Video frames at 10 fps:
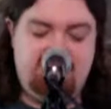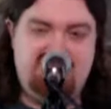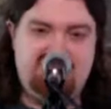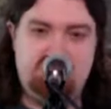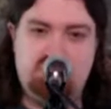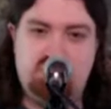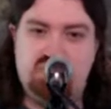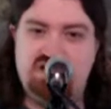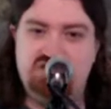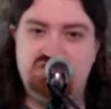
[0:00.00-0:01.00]

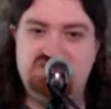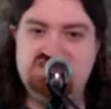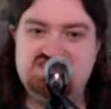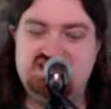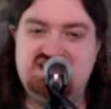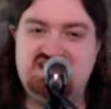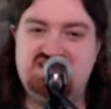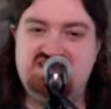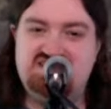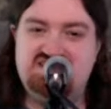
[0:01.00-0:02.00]
acquired
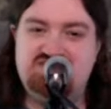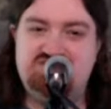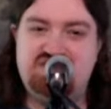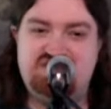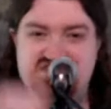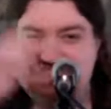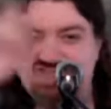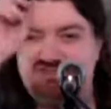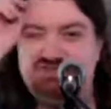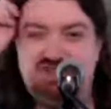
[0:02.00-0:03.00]
recently and have found
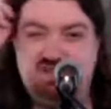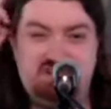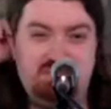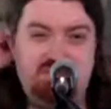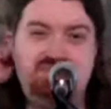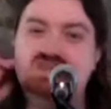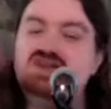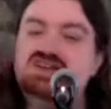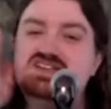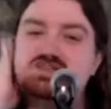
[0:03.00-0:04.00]
yourself
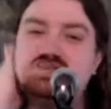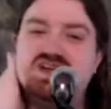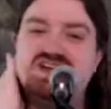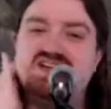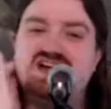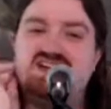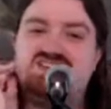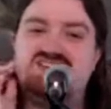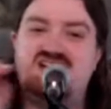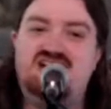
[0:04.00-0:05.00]
spending a lot of
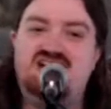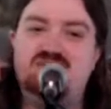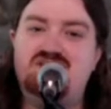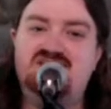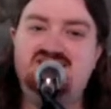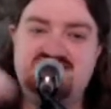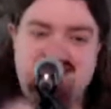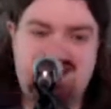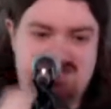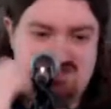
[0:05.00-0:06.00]
time
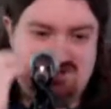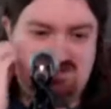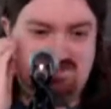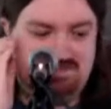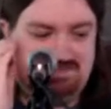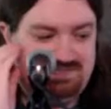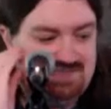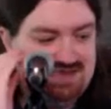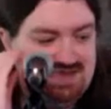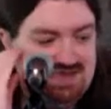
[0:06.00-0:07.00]
listening to?
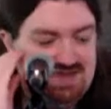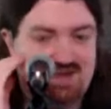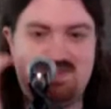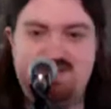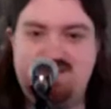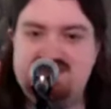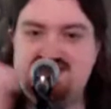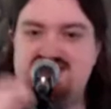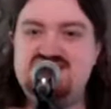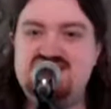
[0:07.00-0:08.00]
I'm curious
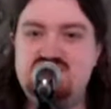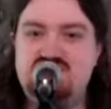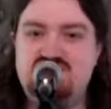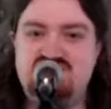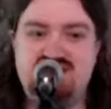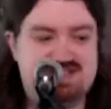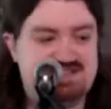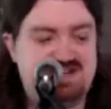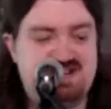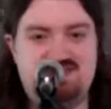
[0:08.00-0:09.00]
to see what you guys
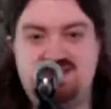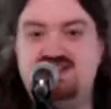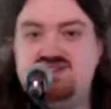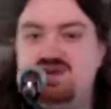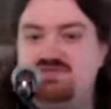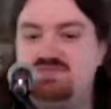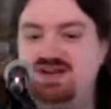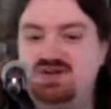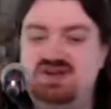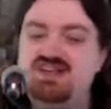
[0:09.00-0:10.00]
have answered. I do have
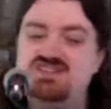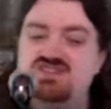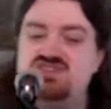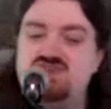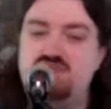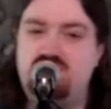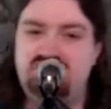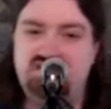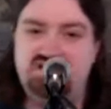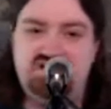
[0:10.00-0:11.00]
my own answer too,
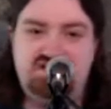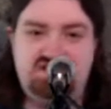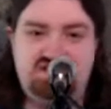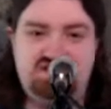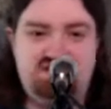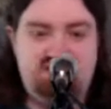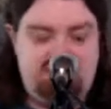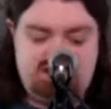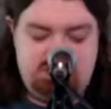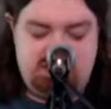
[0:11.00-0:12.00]
and I'll
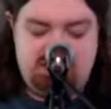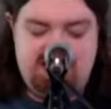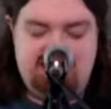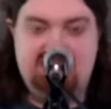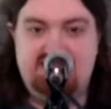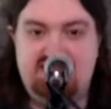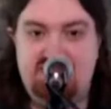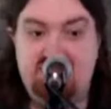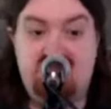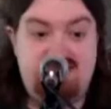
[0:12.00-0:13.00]
explain that a little
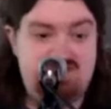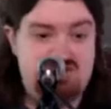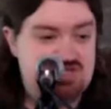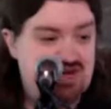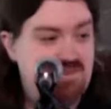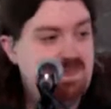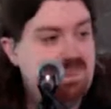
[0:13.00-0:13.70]
later on in the show.